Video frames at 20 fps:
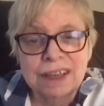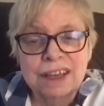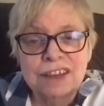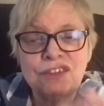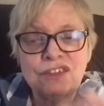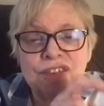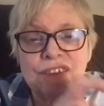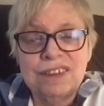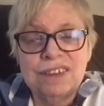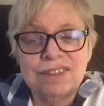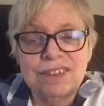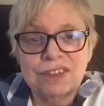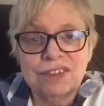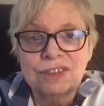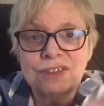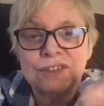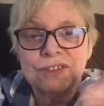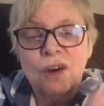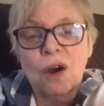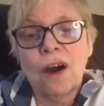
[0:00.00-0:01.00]
Jesus
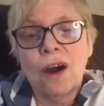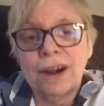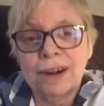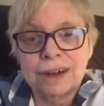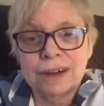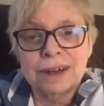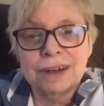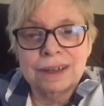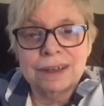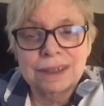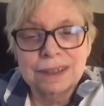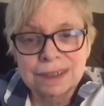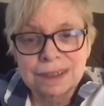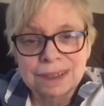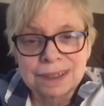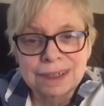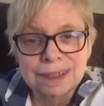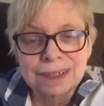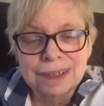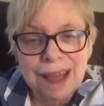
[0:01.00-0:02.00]
saw her
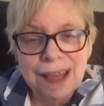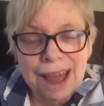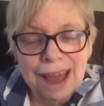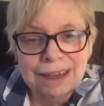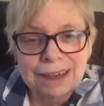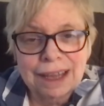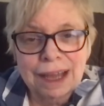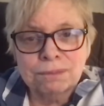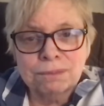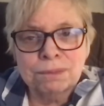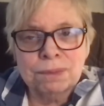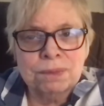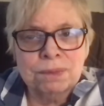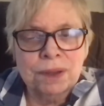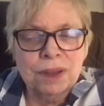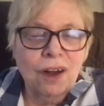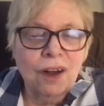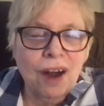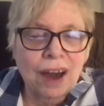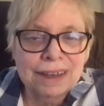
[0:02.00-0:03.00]
and
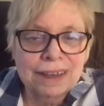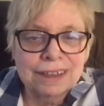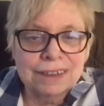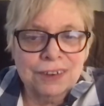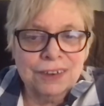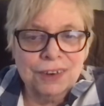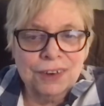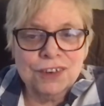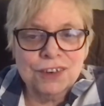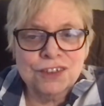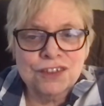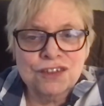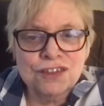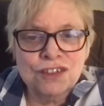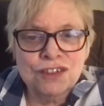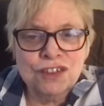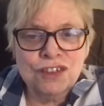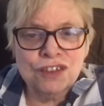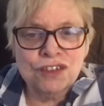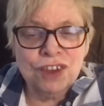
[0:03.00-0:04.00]
applauded her
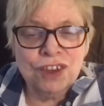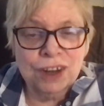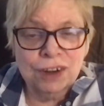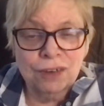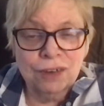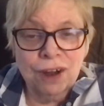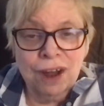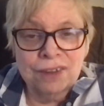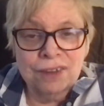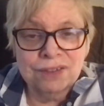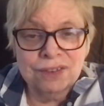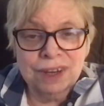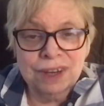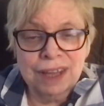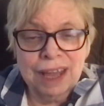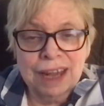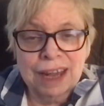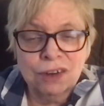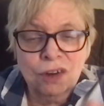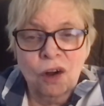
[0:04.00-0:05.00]
generosity
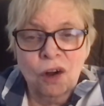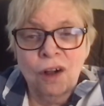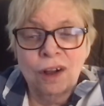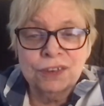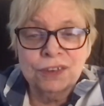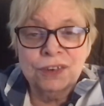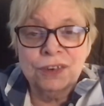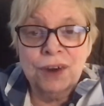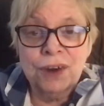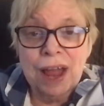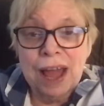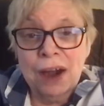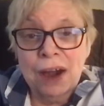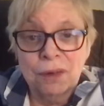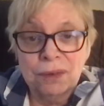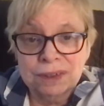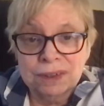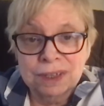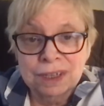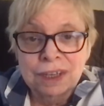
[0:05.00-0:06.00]
and called her
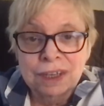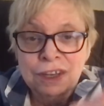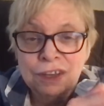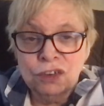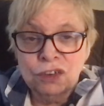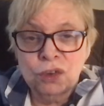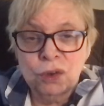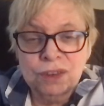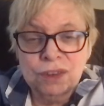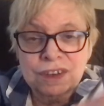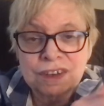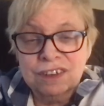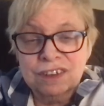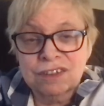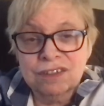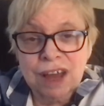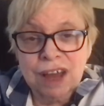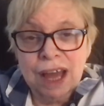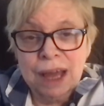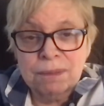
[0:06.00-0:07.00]
out to the
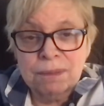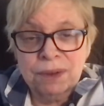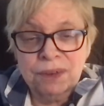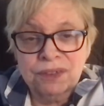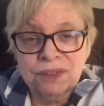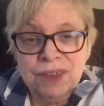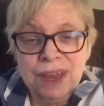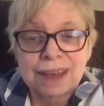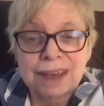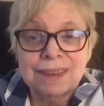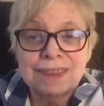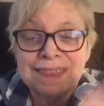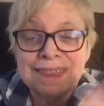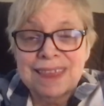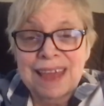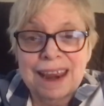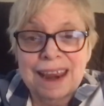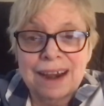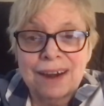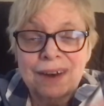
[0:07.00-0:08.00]
disciples, saying,
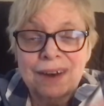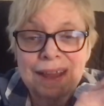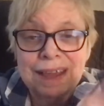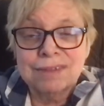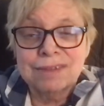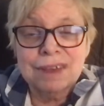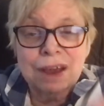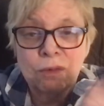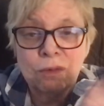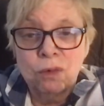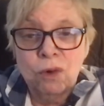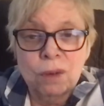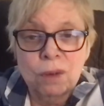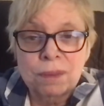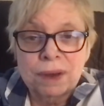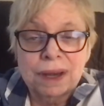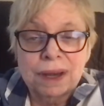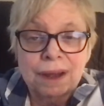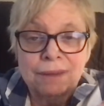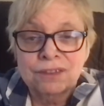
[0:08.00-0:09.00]
There is a
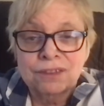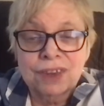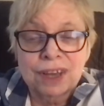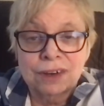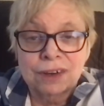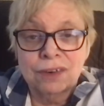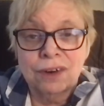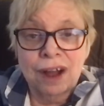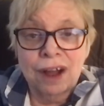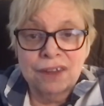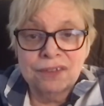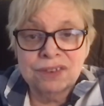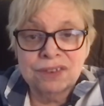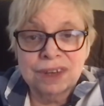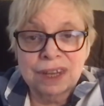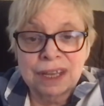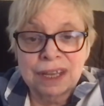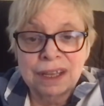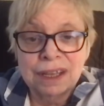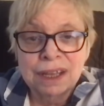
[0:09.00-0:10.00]
woman of
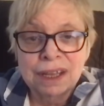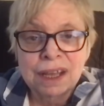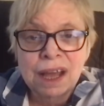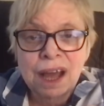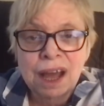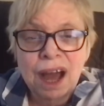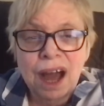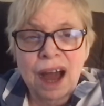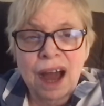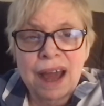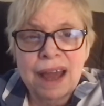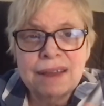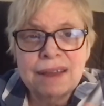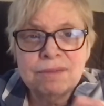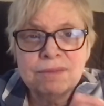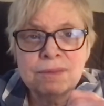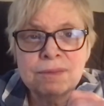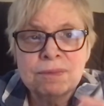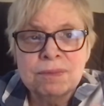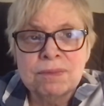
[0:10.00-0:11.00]
generosity. I
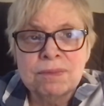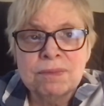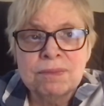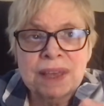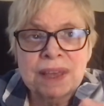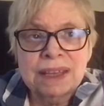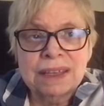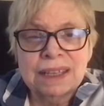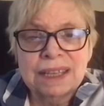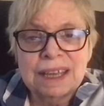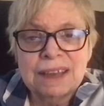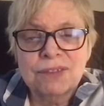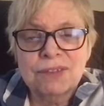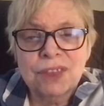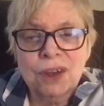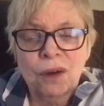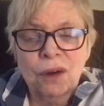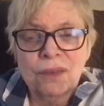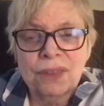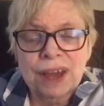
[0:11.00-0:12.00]
believe,
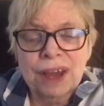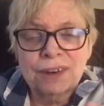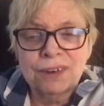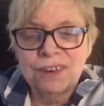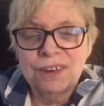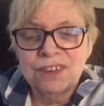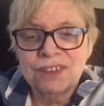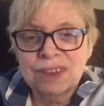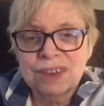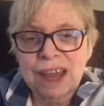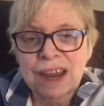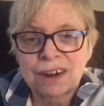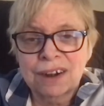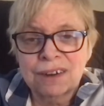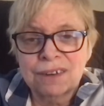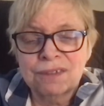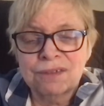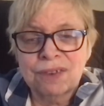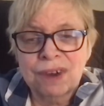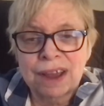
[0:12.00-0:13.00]
though, that her
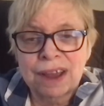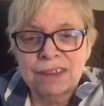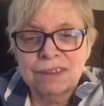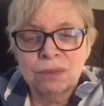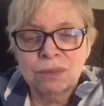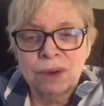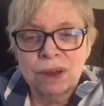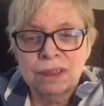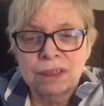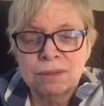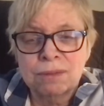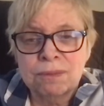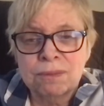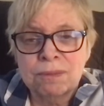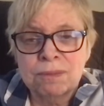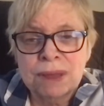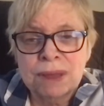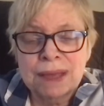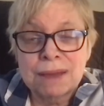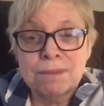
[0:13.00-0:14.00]
sacrifice was
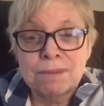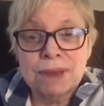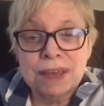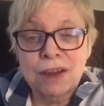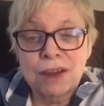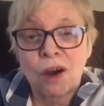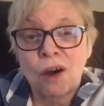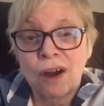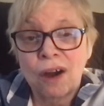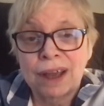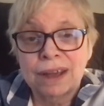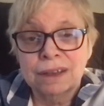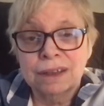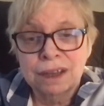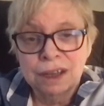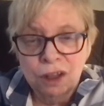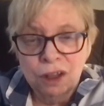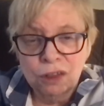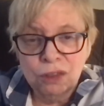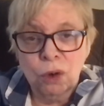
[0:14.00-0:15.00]
be beyond
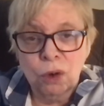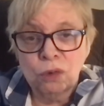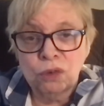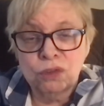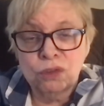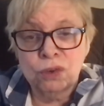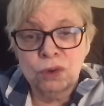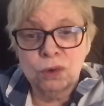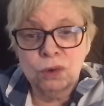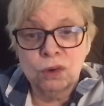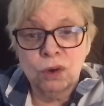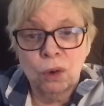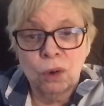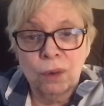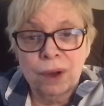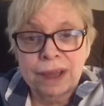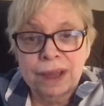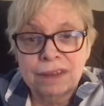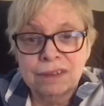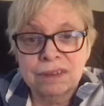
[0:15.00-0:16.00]
those two
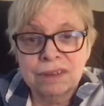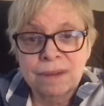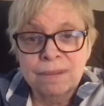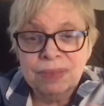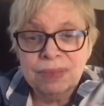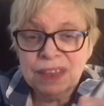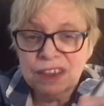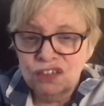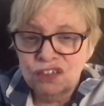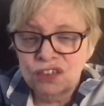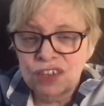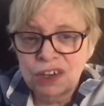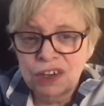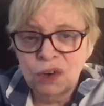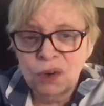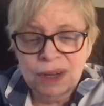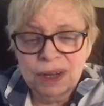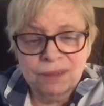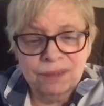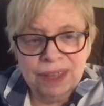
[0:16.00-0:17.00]
coins. She
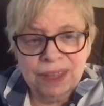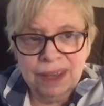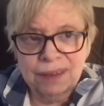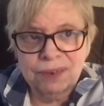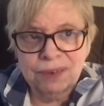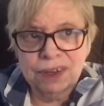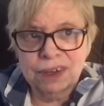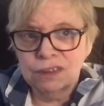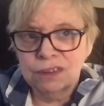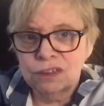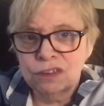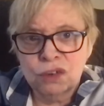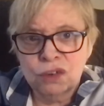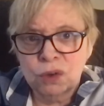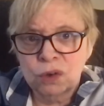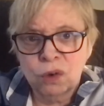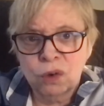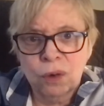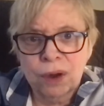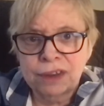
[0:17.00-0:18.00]
could have given
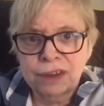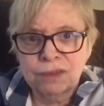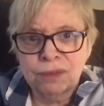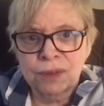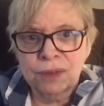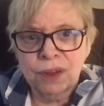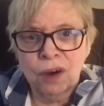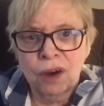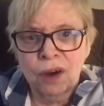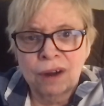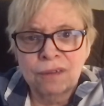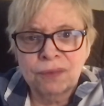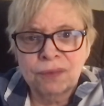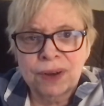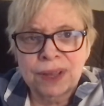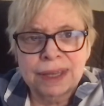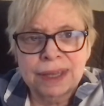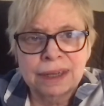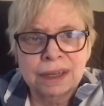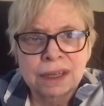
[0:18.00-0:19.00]
two coins for the
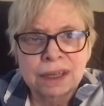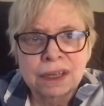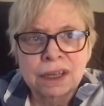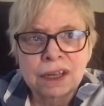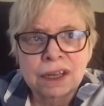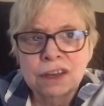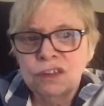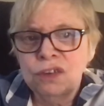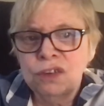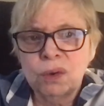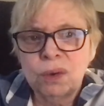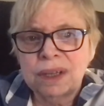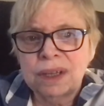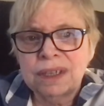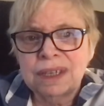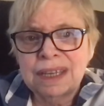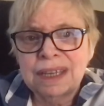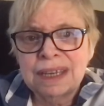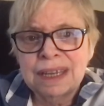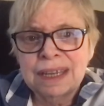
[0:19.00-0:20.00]
offering to
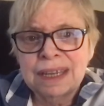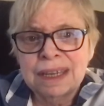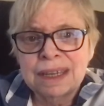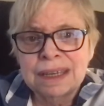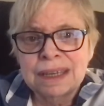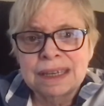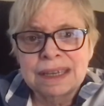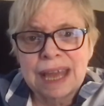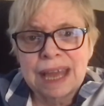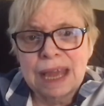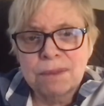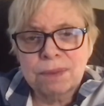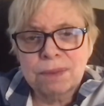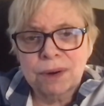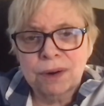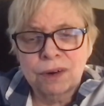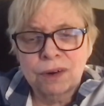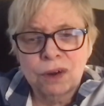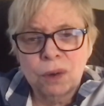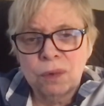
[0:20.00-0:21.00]
a
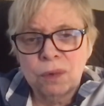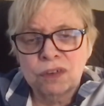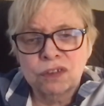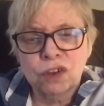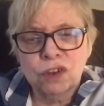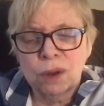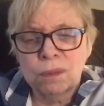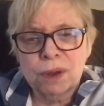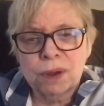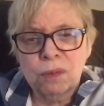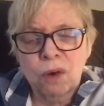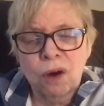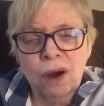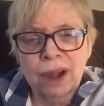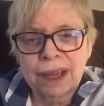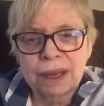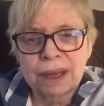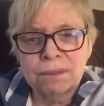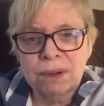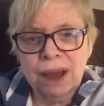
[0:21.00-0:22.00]
neighbor who was going to be
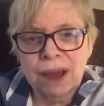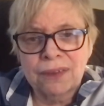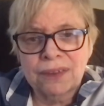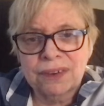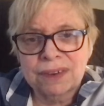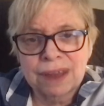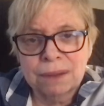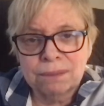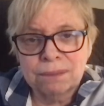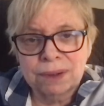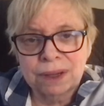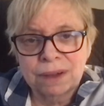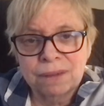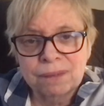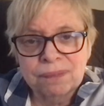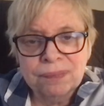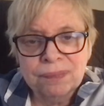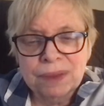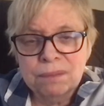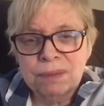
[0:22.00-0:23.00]
walking by the temple,
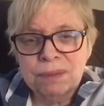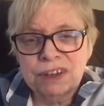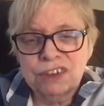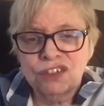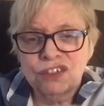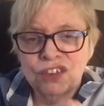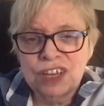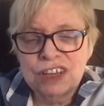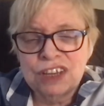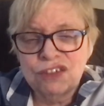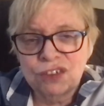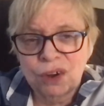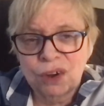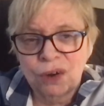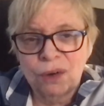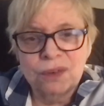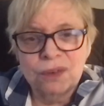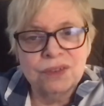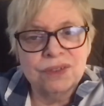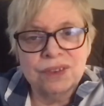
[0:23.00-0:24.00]
but she
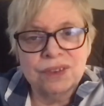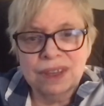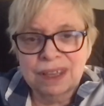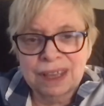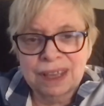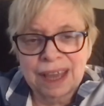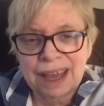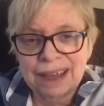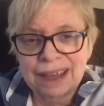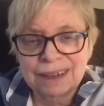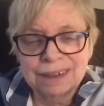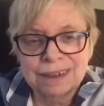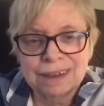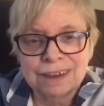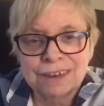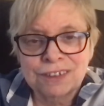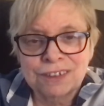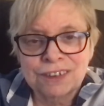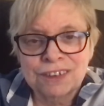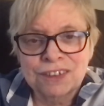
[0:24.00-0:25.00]
chose to
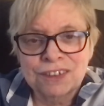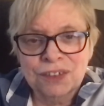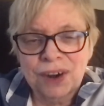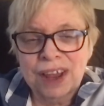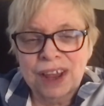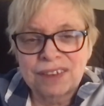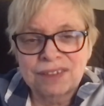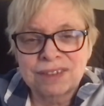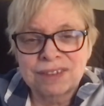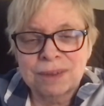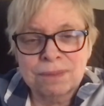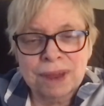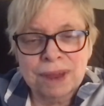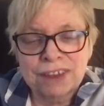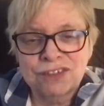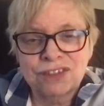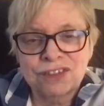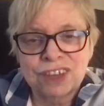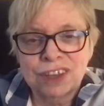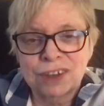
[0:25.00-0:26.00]
get dressed the
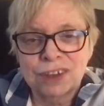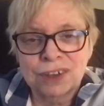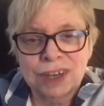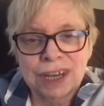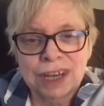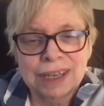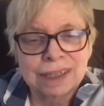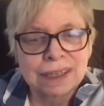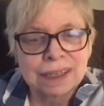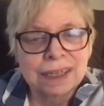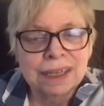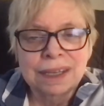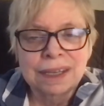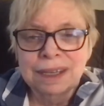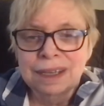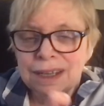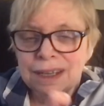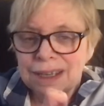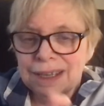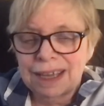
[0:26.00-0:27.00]
best she could
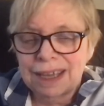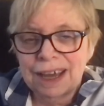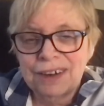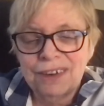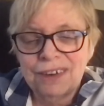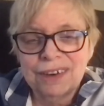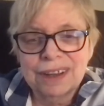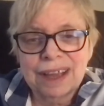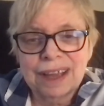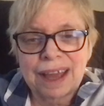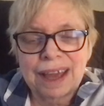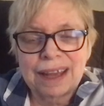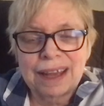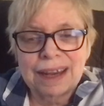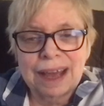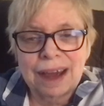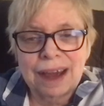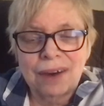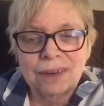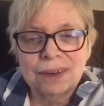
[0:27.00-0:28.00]
get her cane
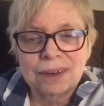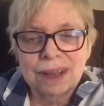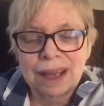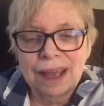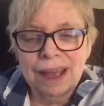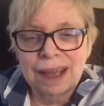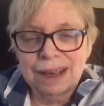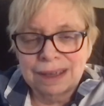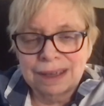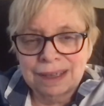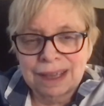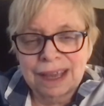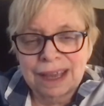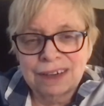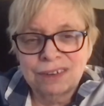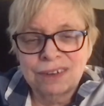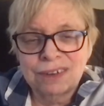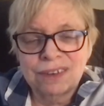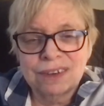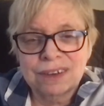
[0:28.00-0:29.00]
out and
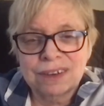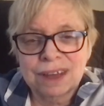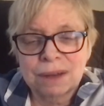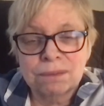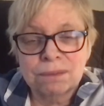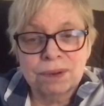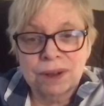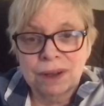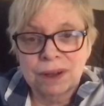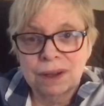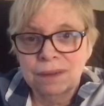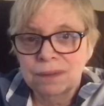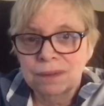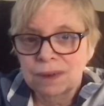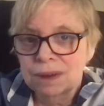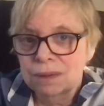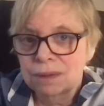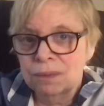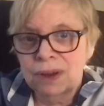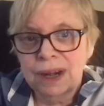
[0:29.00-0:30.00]
get to the temple,
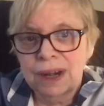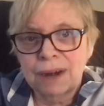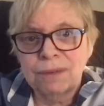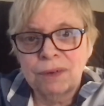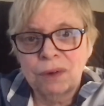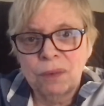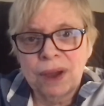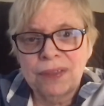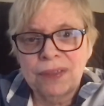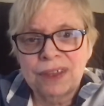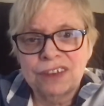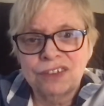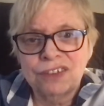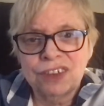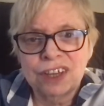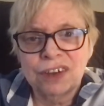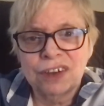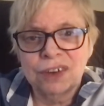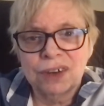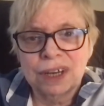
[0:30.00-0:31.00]
whatever way that
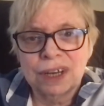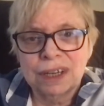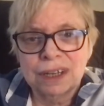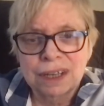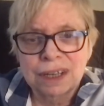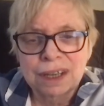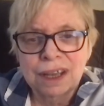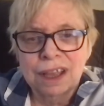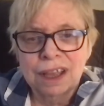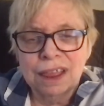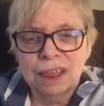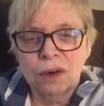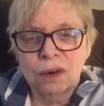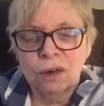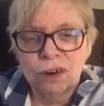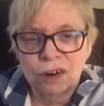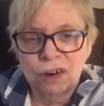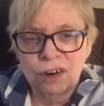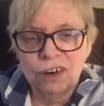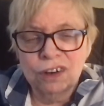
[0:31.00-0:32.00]
she could. So
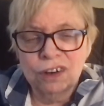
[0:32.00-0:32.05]
her